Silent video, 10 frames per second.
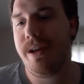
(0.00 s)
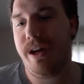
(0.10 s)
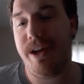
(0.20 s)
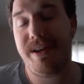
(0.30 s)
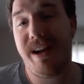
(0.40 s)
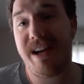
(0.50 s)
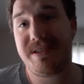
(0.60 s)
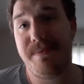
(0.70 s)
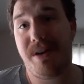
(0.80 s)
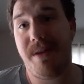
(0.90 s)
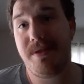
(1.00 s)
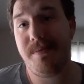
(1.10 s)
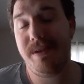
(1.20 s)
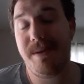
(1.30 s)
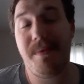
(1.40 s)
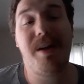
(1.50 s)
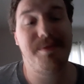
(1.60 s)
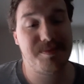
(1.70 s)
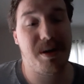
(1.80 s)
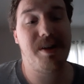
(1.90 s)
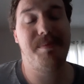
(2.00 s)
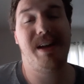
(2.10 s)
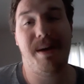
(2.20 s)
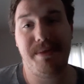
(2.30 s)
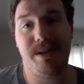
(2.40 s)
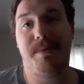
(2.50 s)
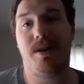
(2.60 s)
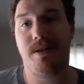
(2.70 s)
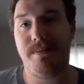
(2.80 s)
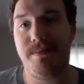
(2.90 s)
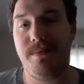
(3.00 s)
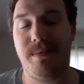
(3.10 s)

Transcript: You can actually probably gonna be, yeah, it's probably gonna be happening tomorrow.